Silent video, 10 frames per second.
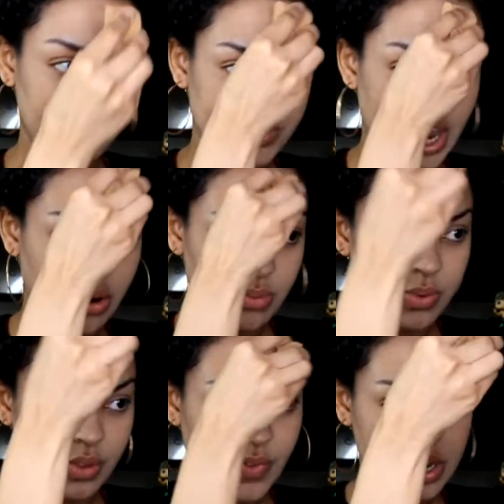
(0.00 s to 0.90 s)

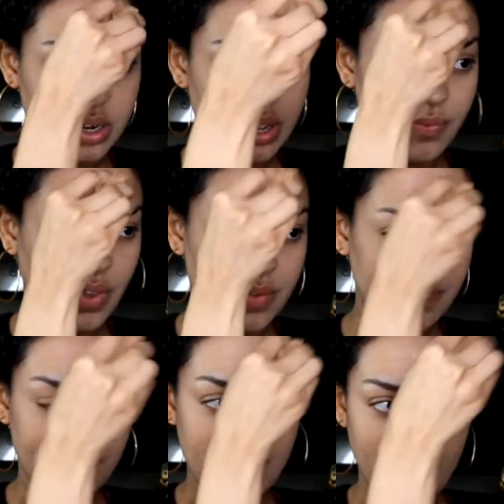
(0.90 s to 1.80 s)
terrible
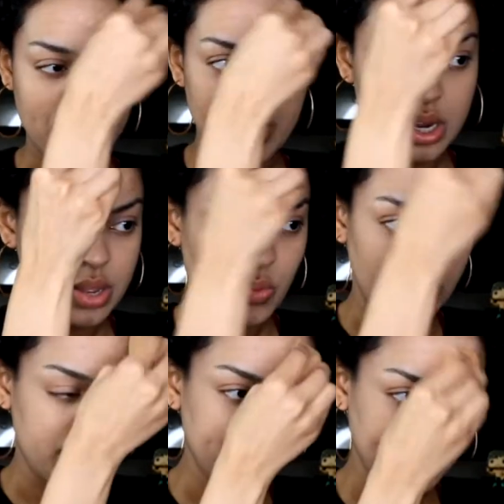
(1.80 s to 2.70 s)
if I put any
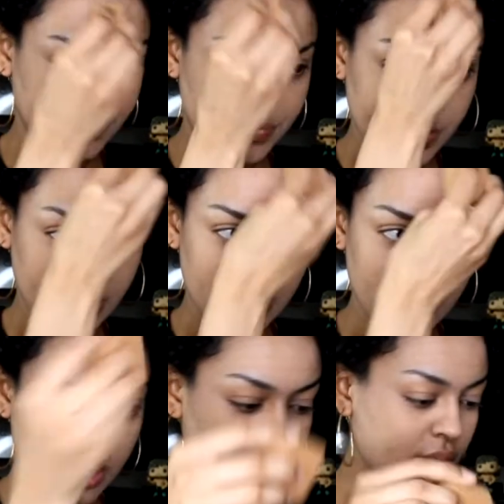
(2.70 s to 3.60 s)
more.
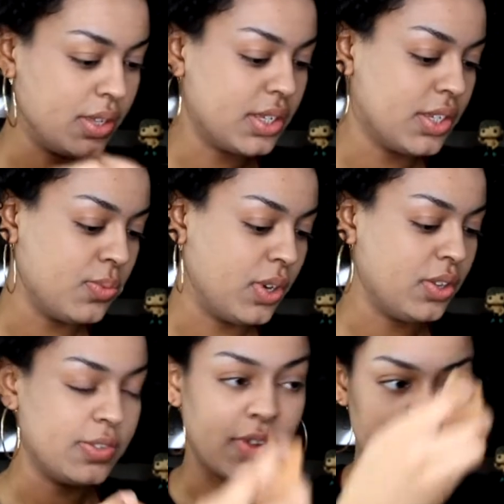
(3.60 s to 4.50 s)
This is one of
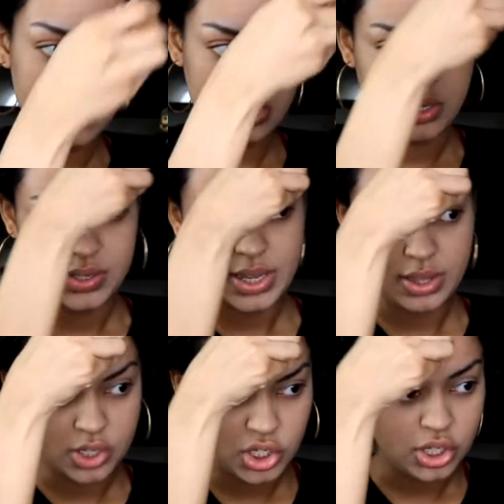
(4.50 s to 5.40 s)
those foundations that
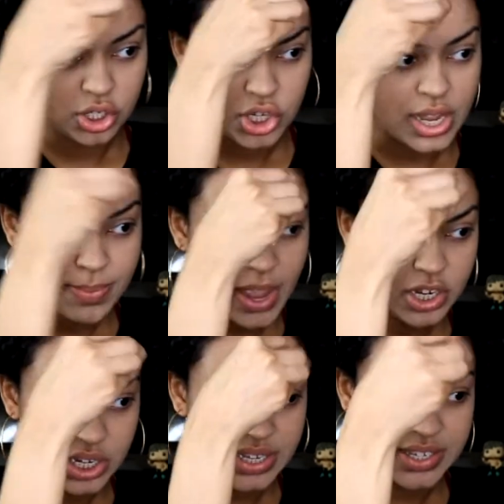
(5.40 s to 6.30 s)
the shade
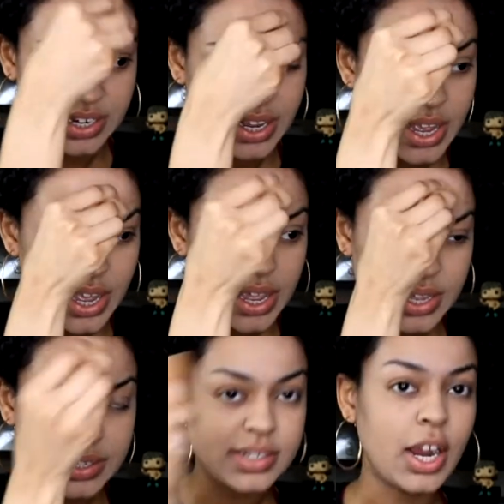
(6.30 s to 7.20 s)
match isn't
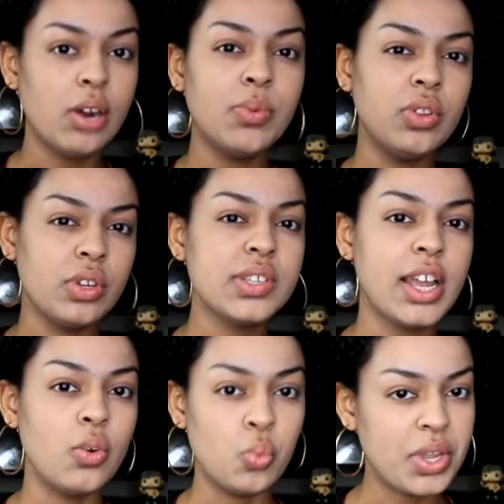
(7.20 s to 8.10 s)
terrible. It looks
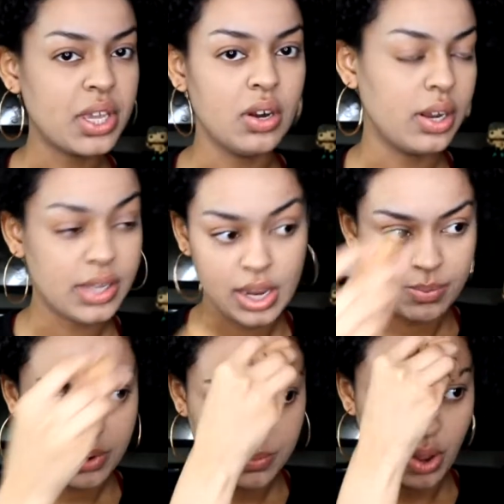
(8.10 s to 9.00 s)
kind of wicked on
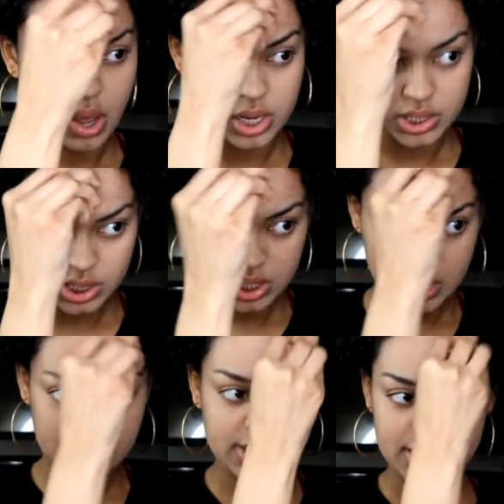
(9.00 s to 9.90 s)
camera, but honestly,
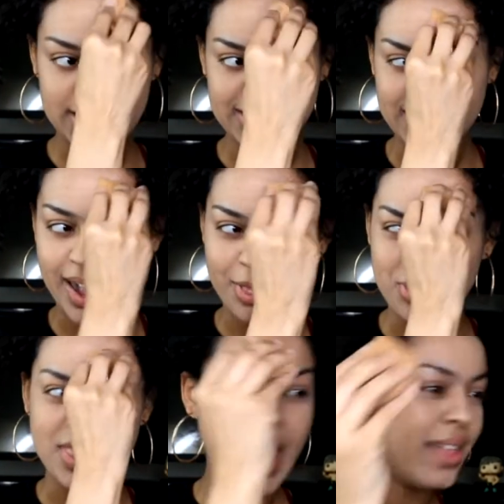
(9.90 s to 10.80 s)
it's
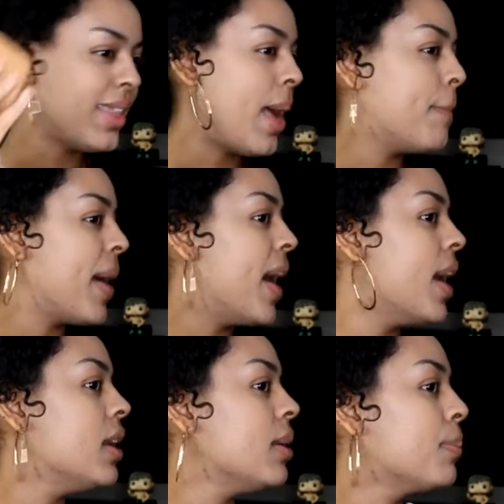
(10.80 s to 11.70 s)
not that
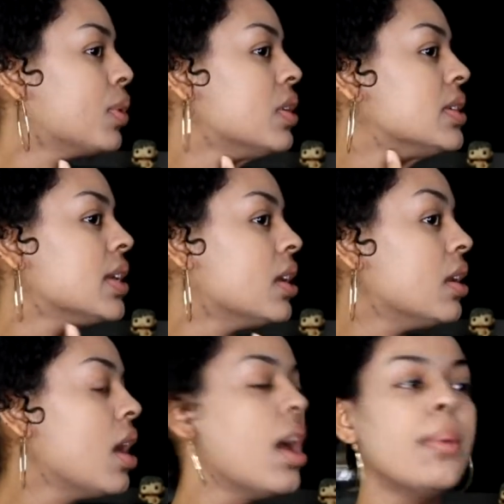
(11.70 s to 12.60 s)
bad in
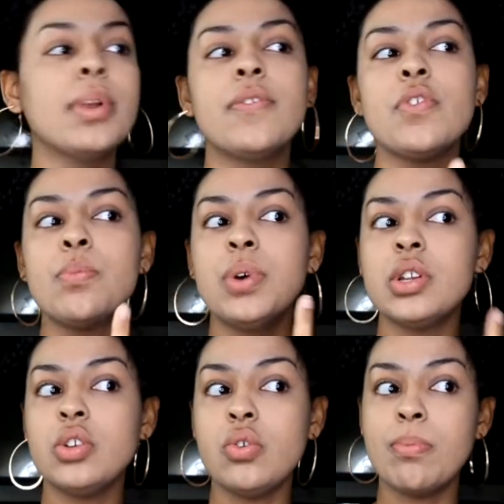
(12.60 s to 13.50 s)
person. But if you put
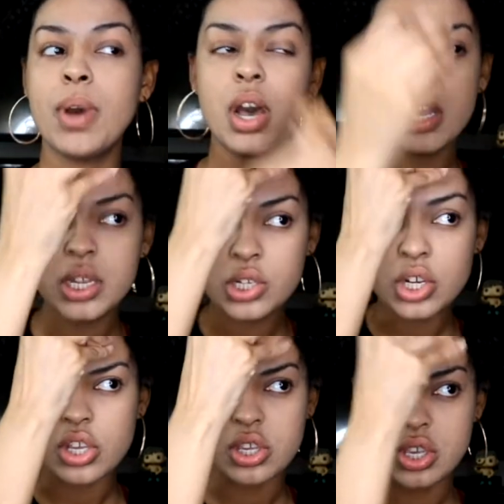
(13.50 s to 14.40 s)
too
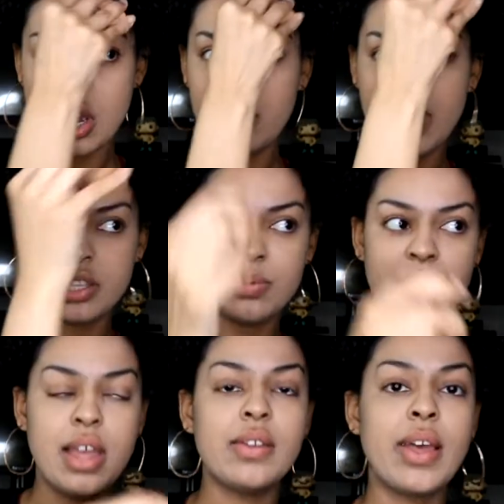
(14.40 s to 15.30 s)
much, yo, that's when
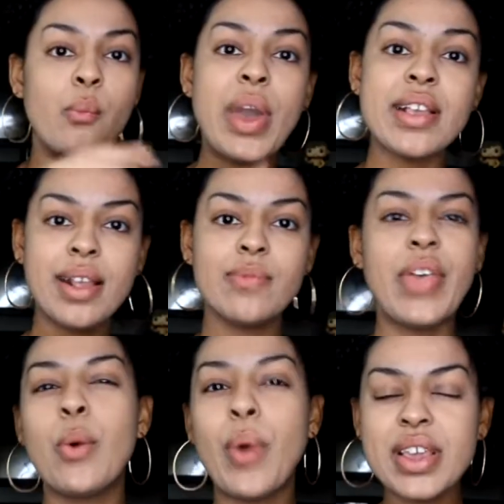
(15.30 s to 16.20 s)
that
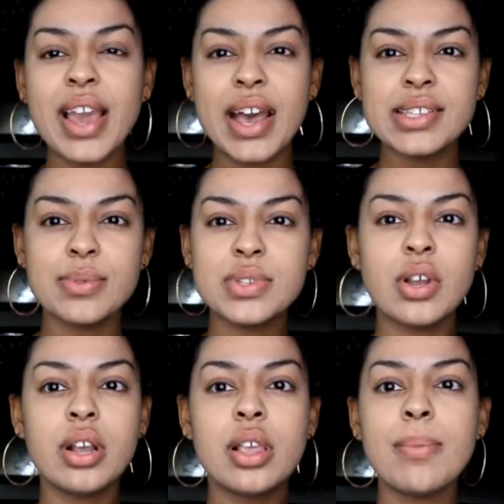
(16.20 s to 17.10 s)
white cast I was
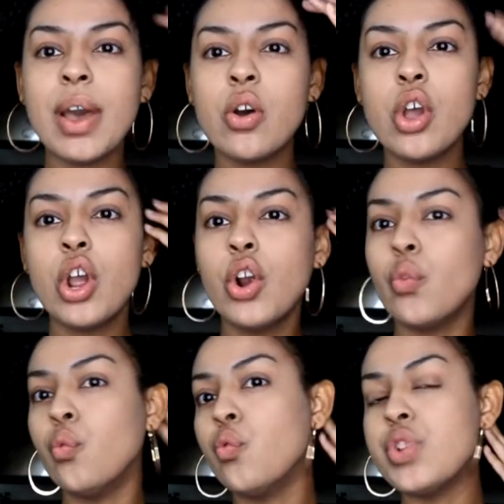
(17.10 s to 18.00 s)
talking about
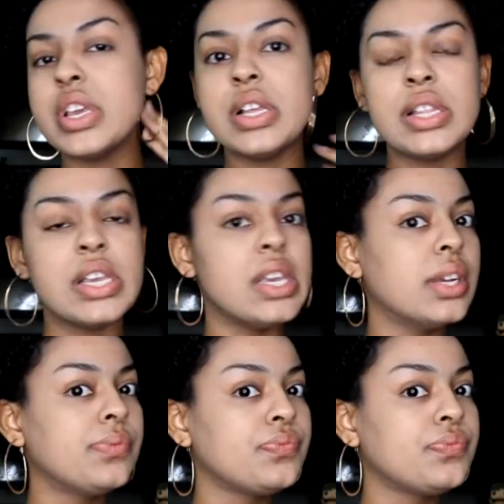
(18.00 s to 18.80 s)
really